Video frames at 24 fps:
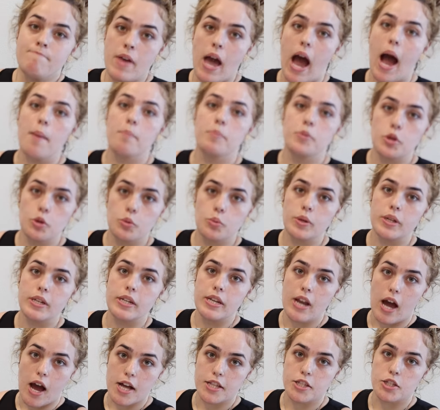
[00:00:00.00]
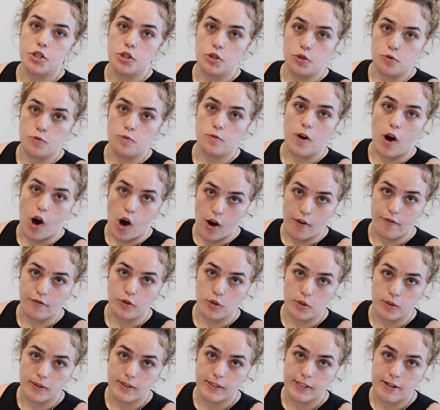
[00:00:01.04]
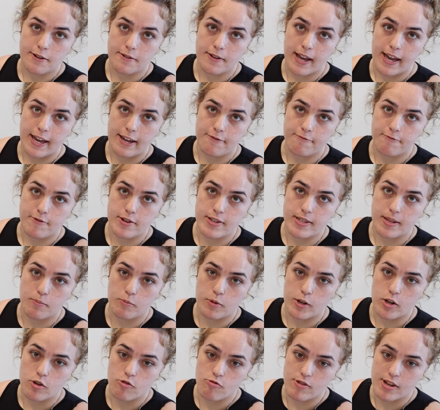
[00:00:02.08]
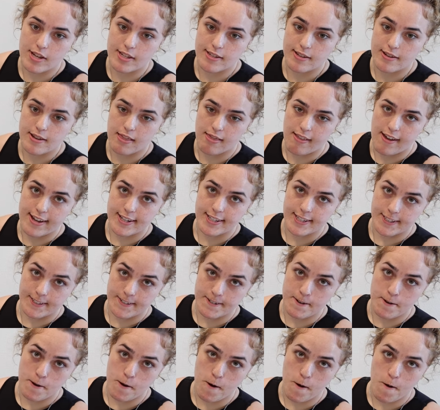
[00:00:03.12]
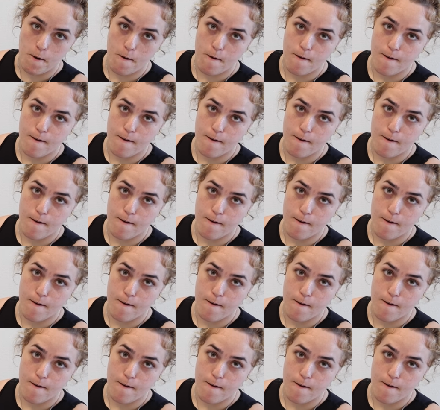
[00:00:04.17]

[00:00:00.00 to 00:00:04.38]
I'm doing not too awful, okay, for someone who doesn't like to cook.